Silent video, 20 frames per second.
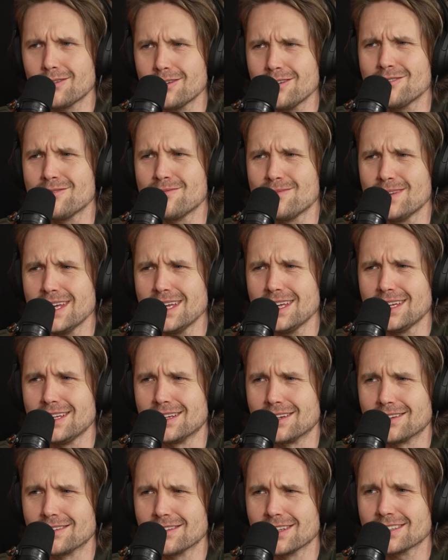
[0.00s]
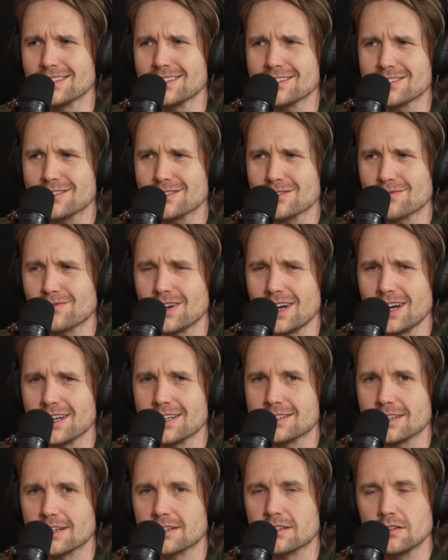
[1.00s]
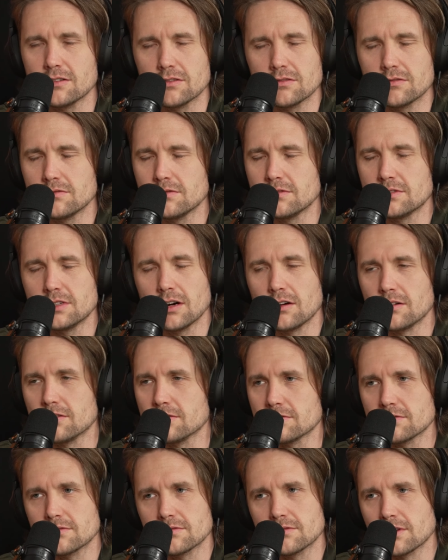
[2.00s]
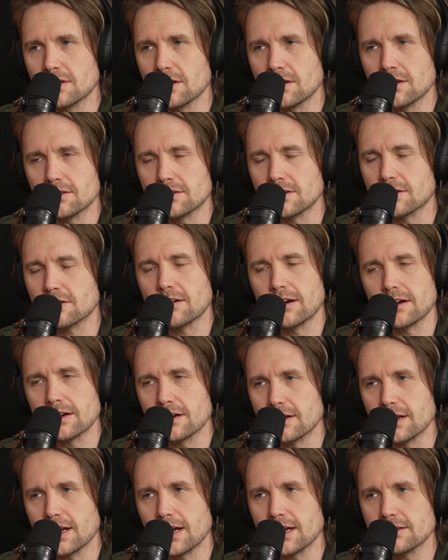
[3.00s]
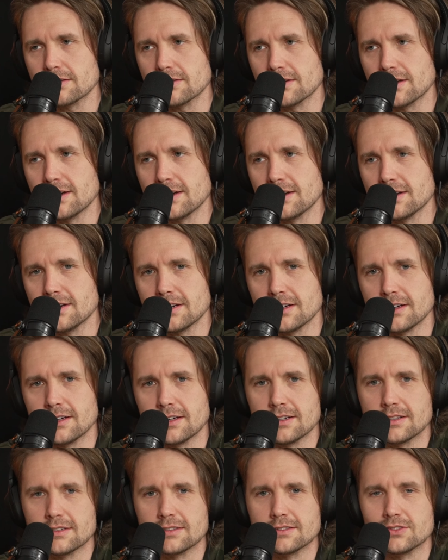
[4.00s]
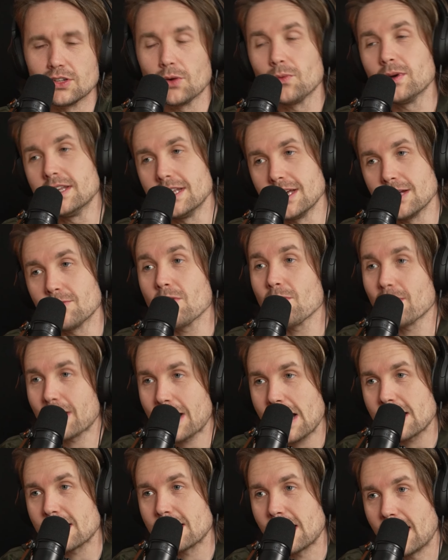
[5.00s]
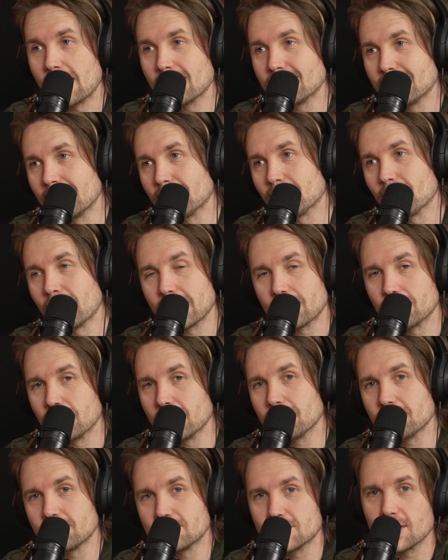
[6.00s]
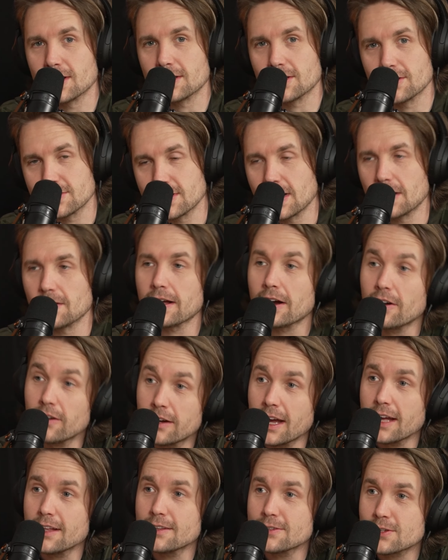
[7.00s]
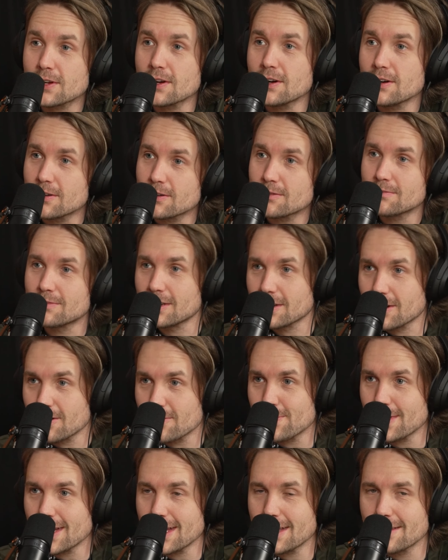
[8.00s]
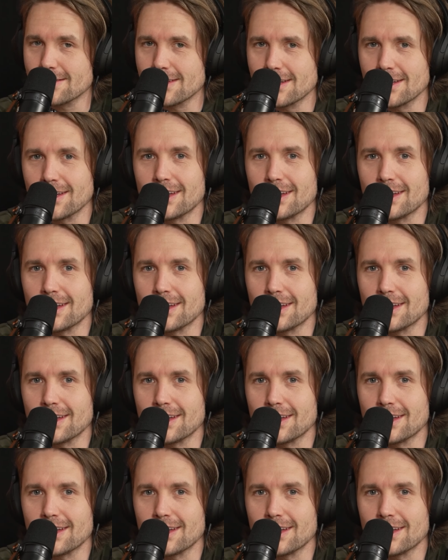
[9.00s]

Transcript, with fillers: "What do you mean?" Okay. Like this looks fine. He's like, "Dude, don't, don't go out here at night." So we did. We went out at night, and like we sun goes down. We're like, okay, let's go. To, you know, go to bed.